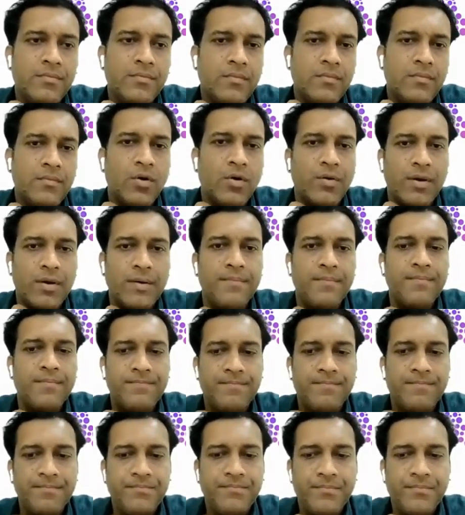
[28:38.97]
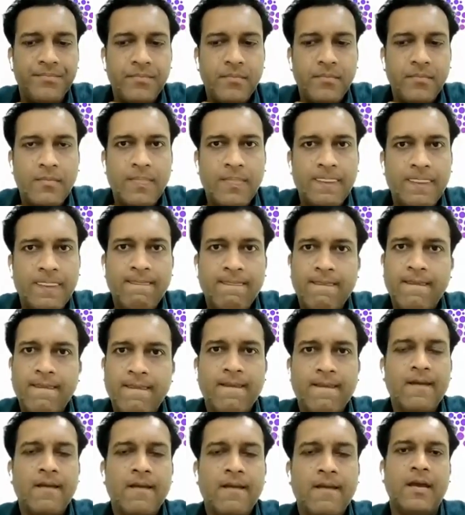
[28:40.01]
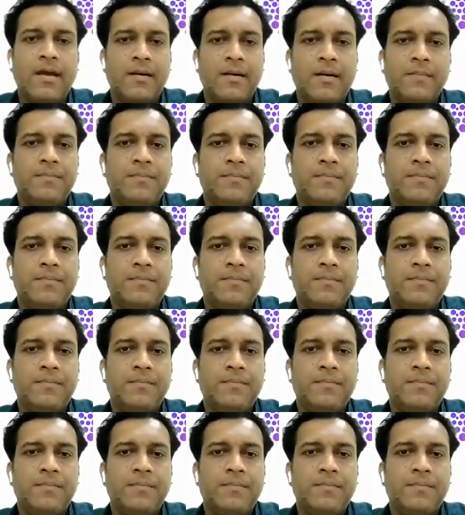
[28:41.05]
if he is claiming it from his parents and